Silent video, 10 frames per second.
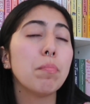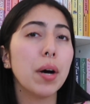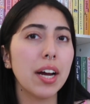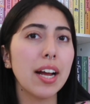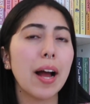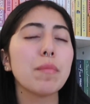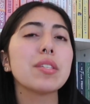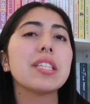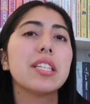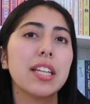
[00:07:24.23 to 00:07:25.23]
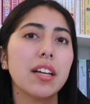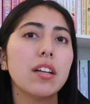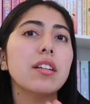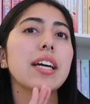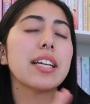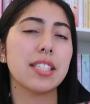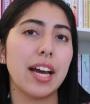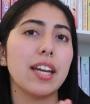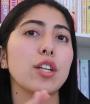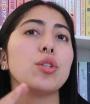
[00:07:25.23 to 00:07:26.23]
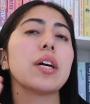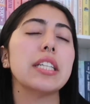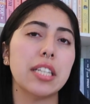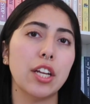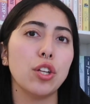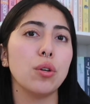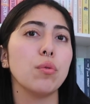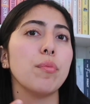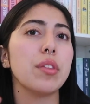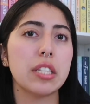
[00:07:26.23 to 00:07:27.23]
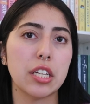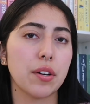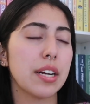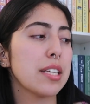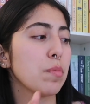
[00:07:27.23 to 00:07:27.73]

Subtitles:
but I'm still excited to continue the series.